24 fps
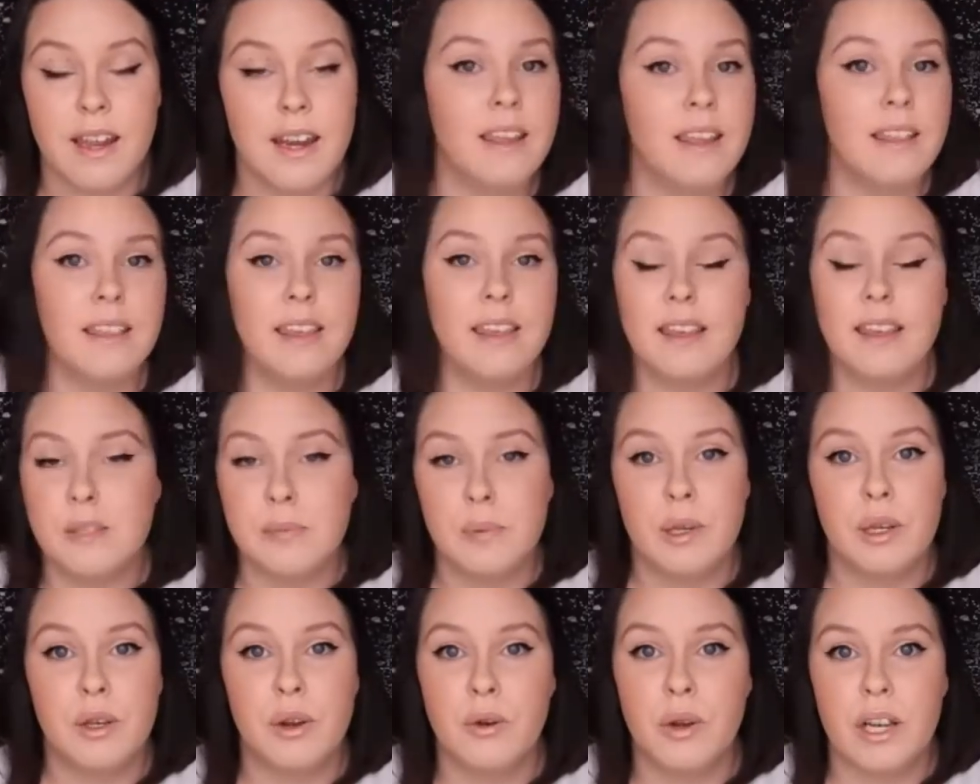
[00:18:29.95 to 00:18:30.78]
anything
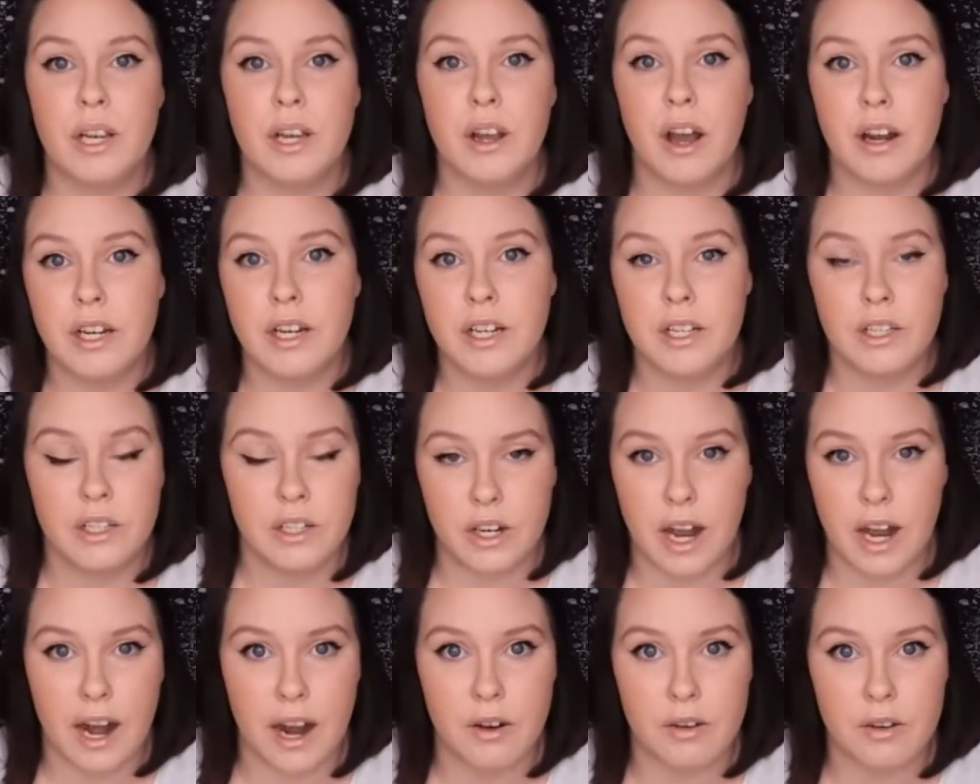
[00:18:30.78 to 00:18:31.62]
has been going on in
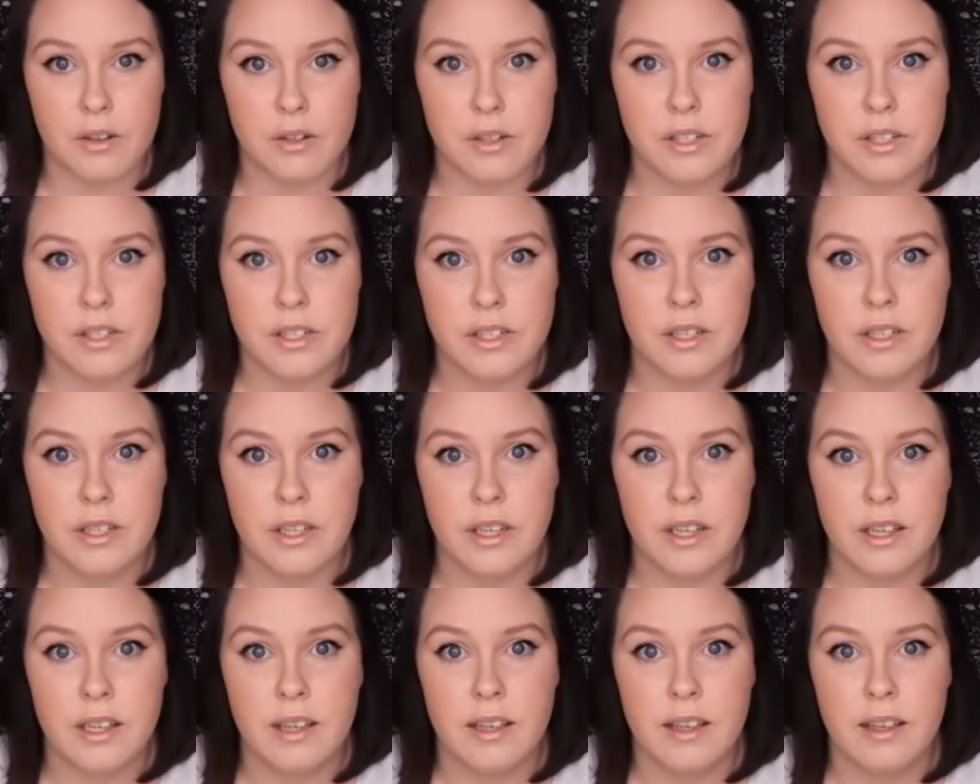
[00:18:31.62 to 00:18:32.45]
your house.
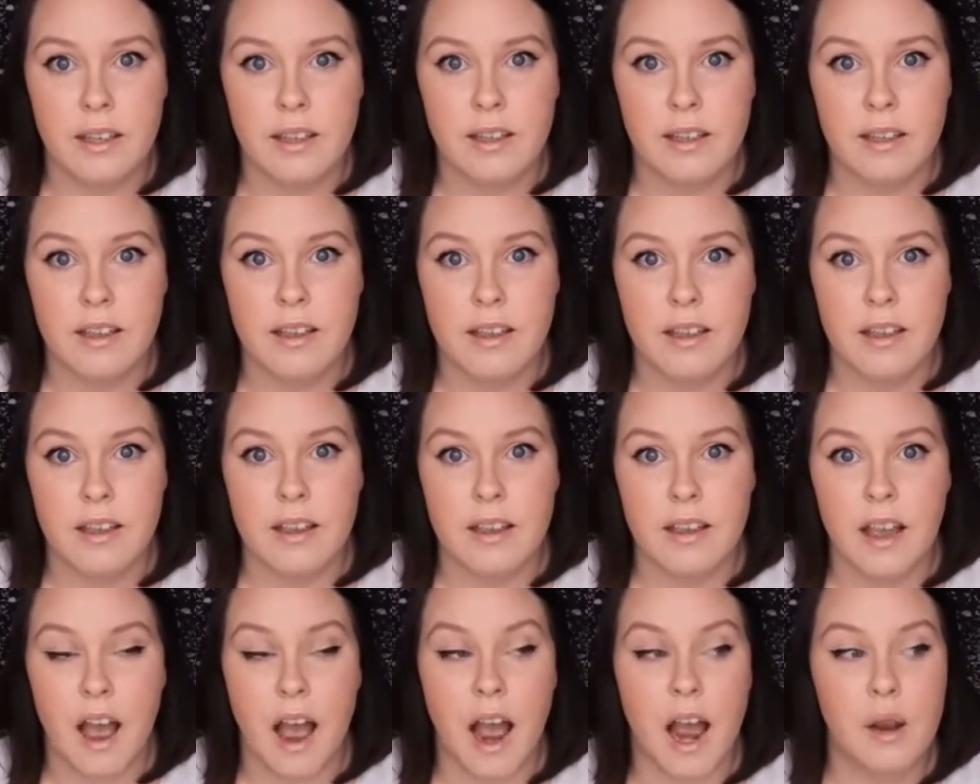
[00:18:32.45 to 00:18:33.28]

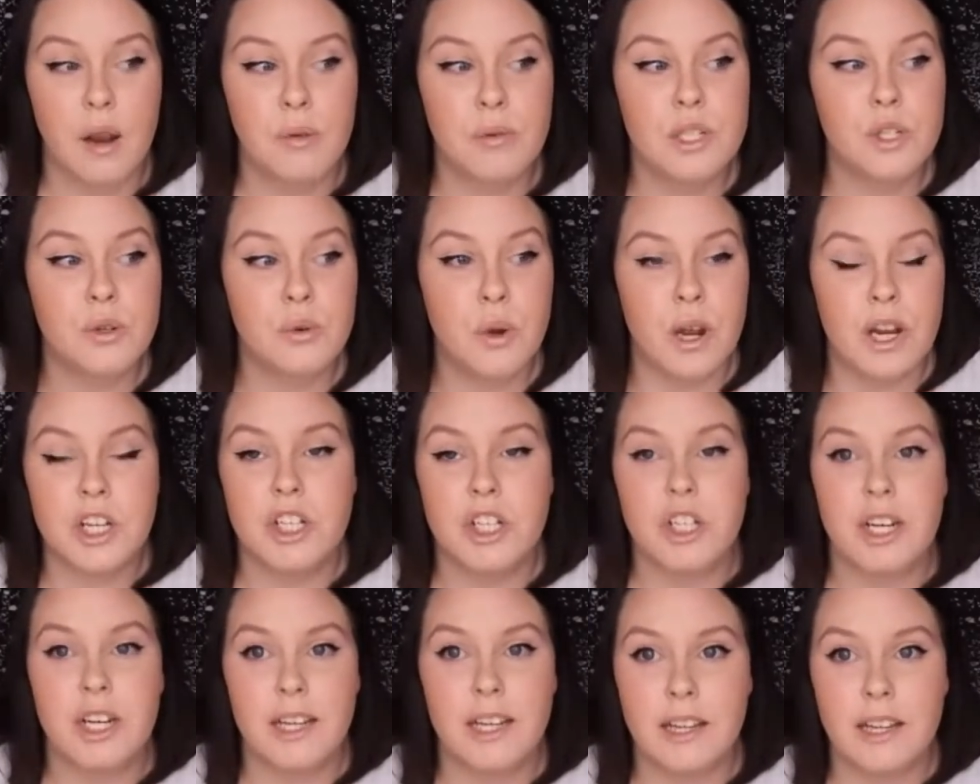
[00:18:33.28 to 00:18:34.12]
I was
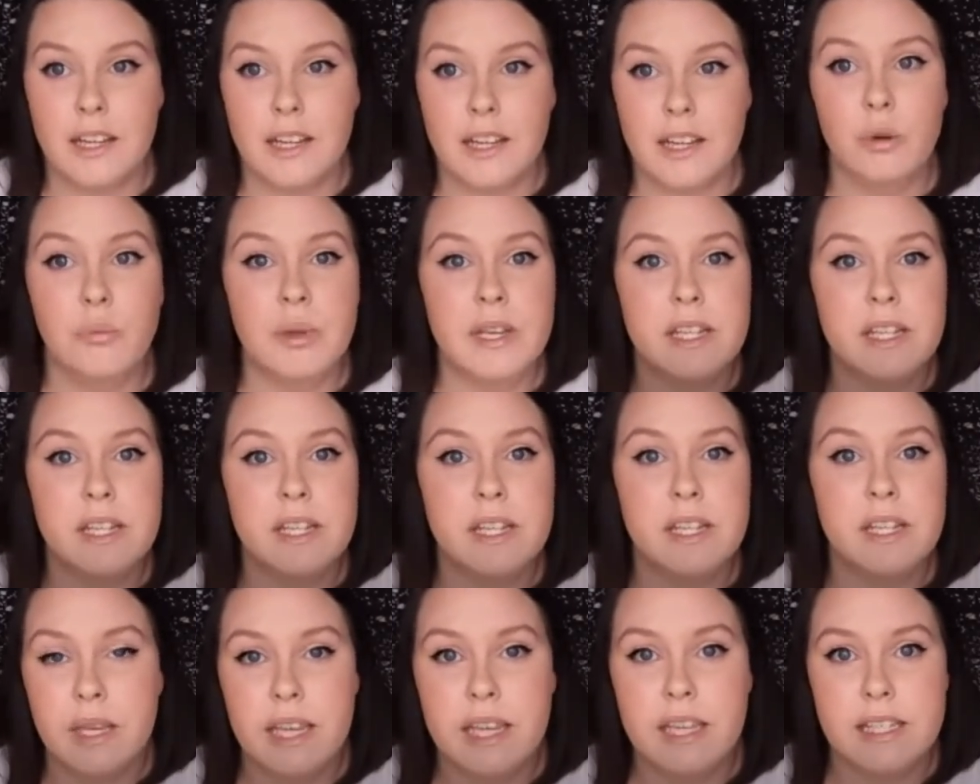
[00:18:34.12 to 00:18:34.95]
questioning little
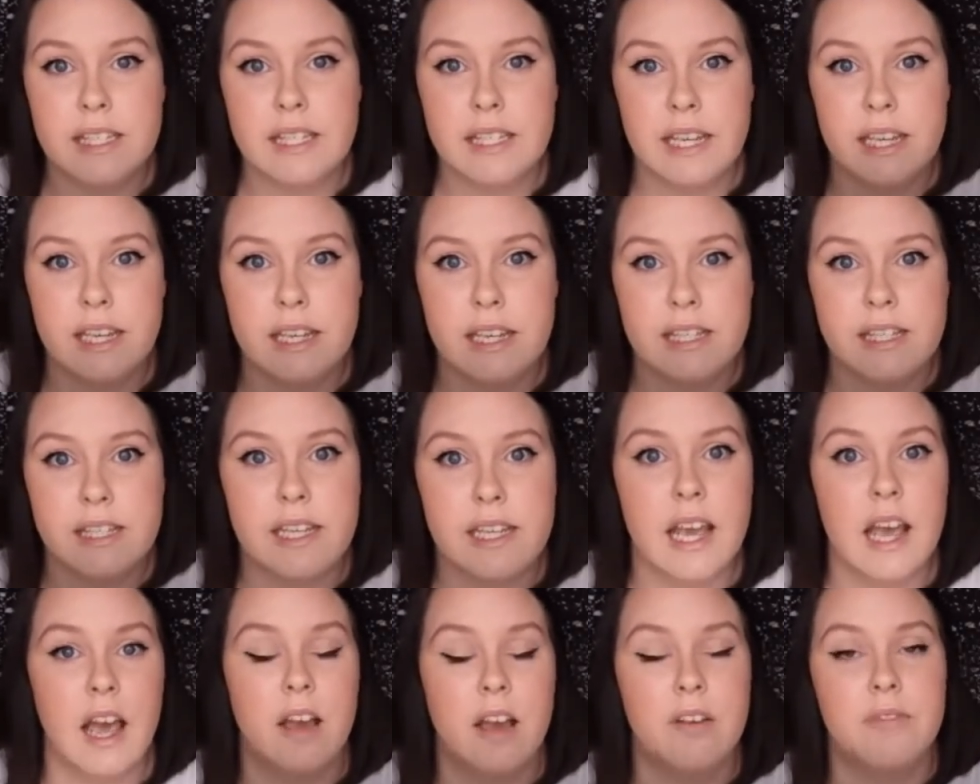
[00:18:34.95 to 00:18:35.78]
bits and
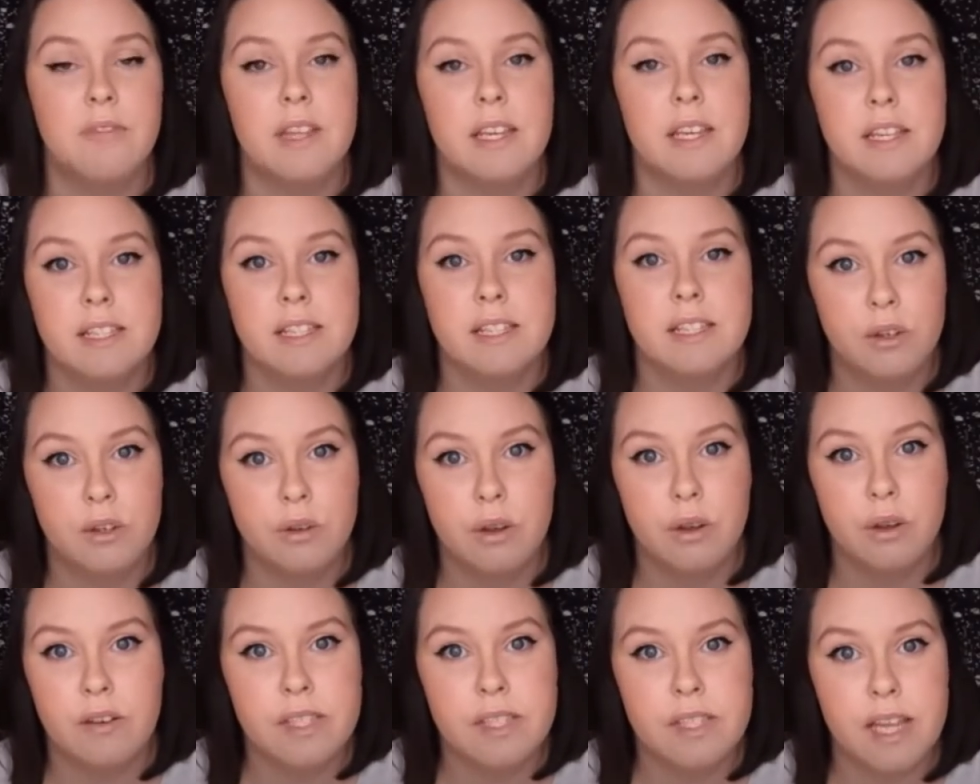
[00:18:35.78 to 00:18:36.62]
pieces of things that
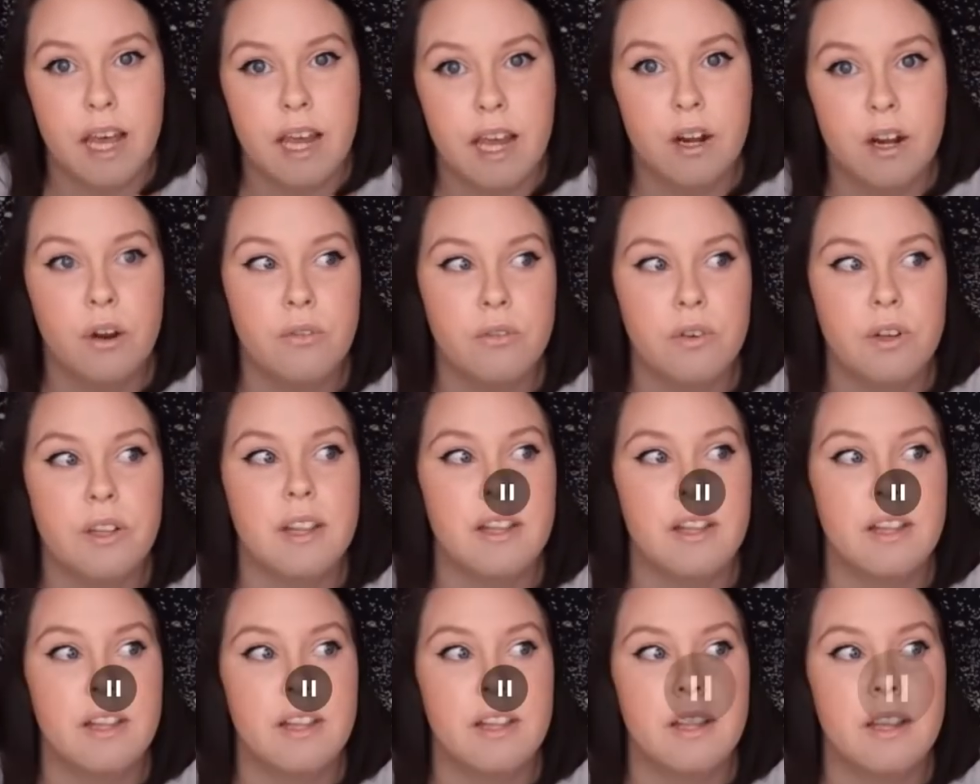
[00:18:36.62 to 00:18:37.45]
you have said over
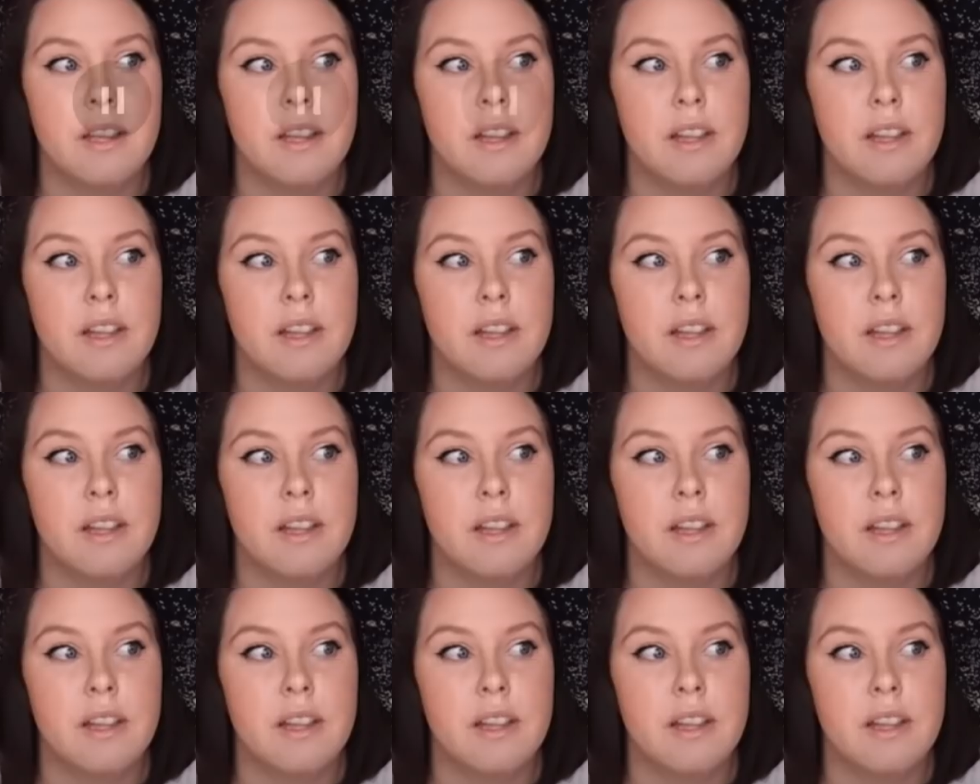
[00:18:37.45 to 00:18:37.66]
the...